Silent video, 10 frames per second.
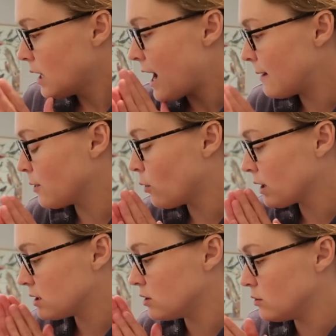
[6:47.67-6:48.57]
I'm
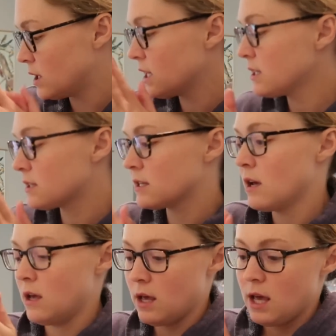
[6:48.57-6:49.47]
going to do this
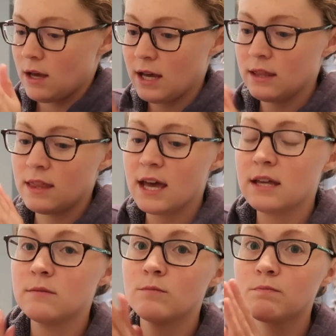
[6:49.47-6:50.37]
and
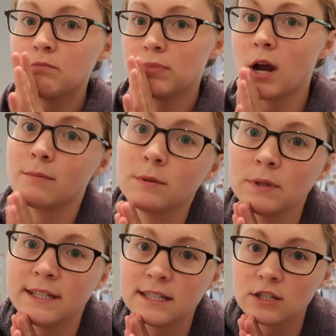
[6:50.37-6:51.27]
then
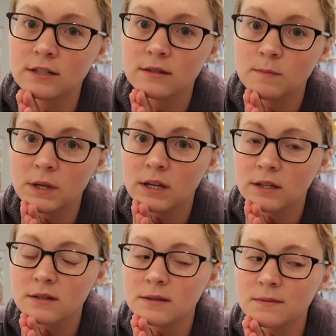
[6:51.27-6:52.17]
probably dishes
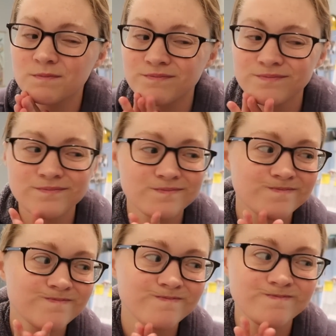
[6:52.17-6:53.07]
because
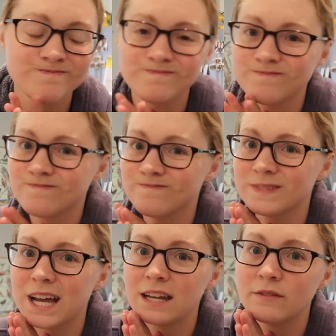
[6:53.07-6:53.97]

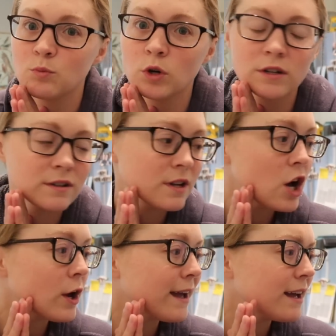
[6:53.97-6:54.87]
kind of important.
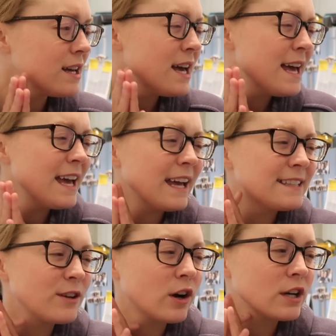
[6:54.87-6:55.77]
Okay,
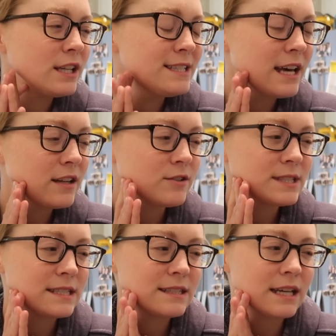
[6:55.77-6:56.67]
it's already
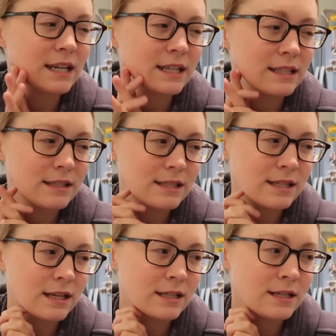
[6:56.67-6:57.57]

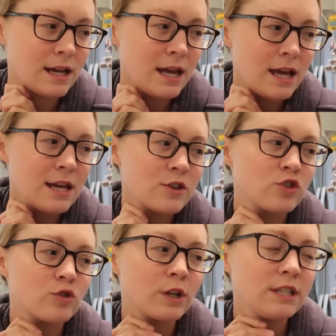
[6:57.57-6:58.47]
10.06.
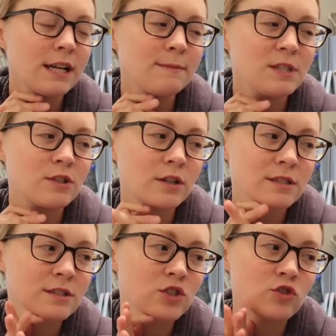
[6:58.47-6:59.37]
Story time
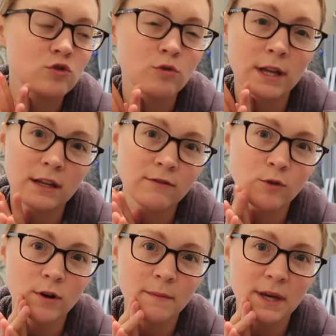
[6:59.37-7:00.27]
starts in 24